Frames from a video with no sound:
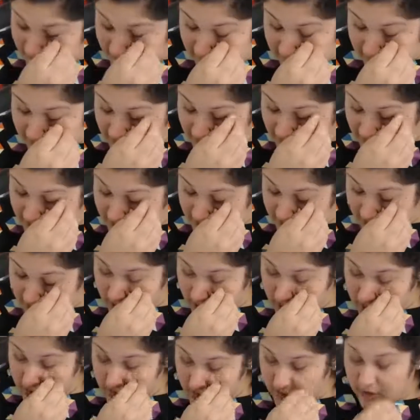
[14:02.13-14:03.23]
going to be
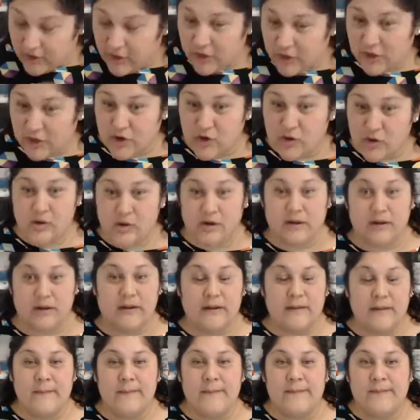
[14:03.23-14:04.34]
so cool.
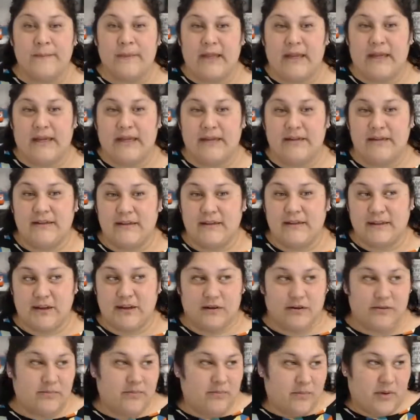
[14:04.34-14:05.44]
And
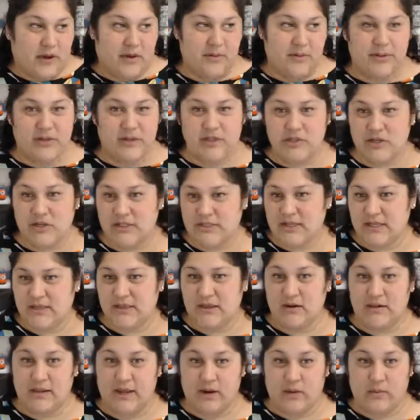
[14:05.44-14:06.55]
they're on Pinterest and
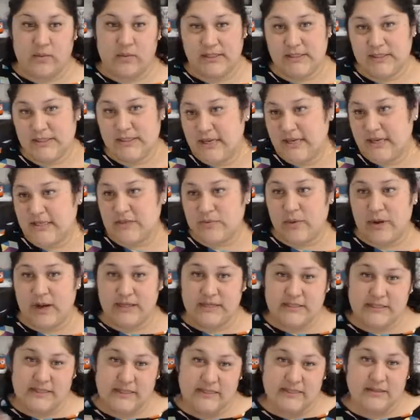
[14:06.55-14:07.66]
they're like, what's this? Why
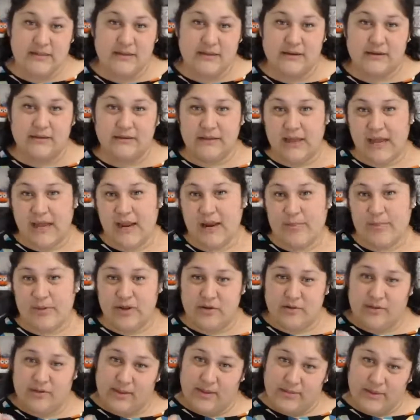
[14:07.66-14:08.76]
is this link
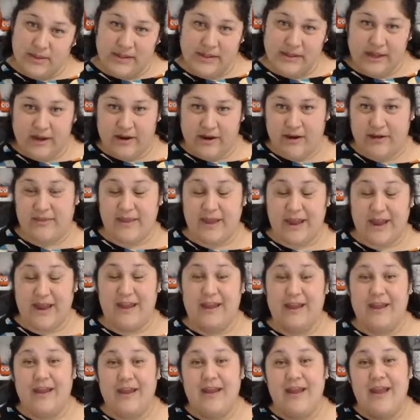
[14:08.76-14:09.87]
blue? Let me click on that.
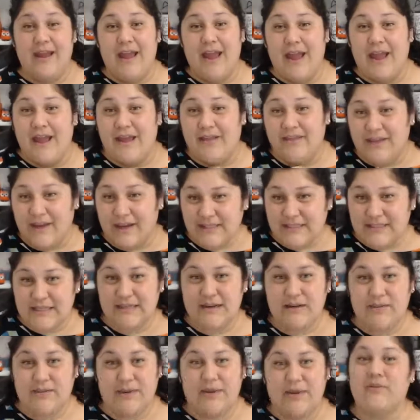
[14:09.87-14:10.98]
And that's
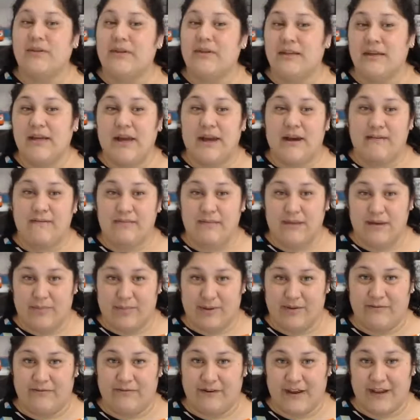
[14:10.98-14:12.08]
going to be when they have the
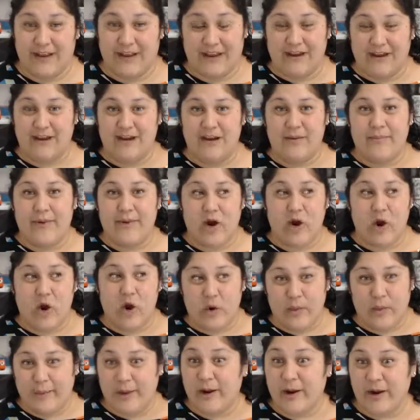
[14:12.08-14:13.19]
epiphany about,
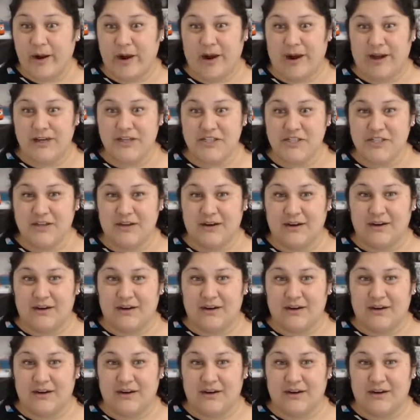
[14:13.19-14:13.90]
oh my gosh,